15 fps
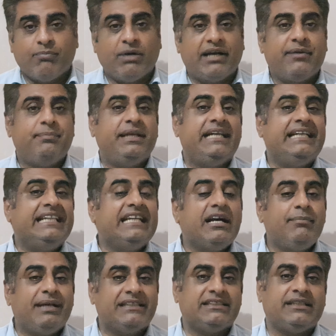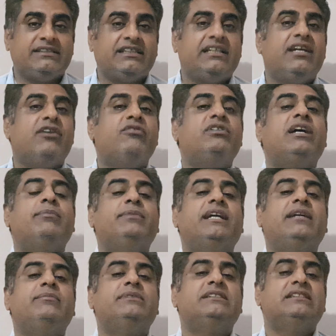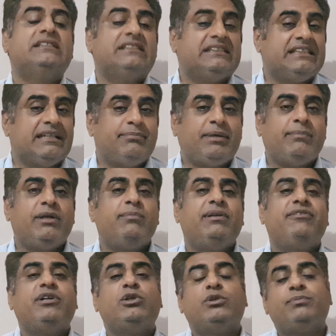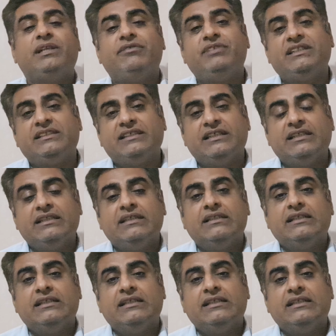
By repeating a message enough times, people begin to believe it.